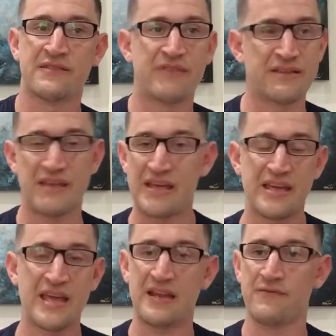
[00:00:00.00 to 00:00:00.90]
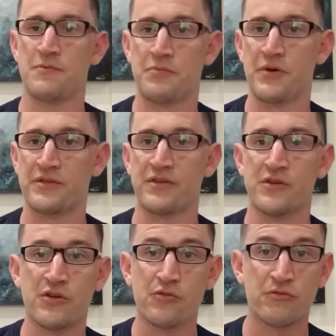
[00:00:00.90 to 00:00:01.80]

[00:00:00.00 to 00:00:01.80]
that they can't even put the new